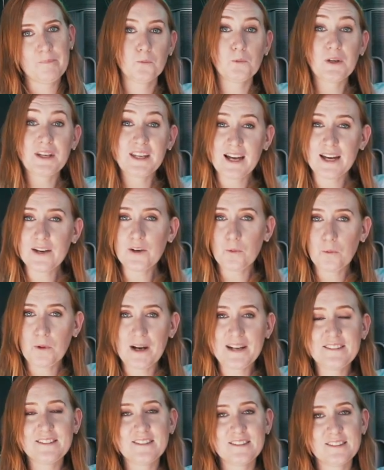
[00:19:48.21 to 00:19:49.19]
We cannot
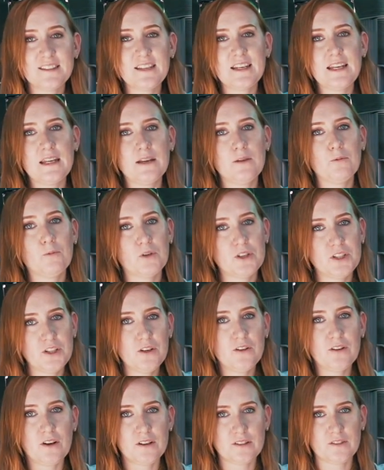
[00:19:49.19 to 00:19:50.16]
wait to see what
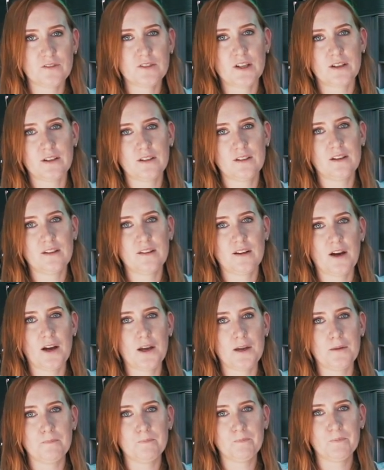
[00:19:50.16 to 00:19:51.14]
you guys have done at
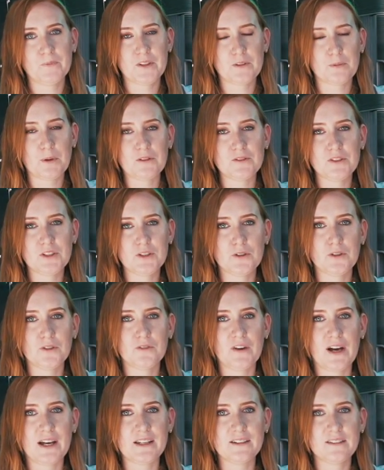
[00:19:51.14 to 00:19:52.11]
home as well to your
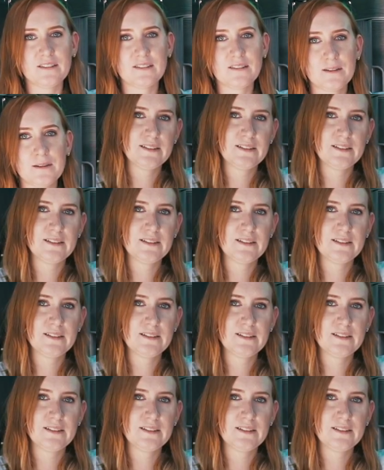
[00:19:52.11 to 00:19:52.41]
vans.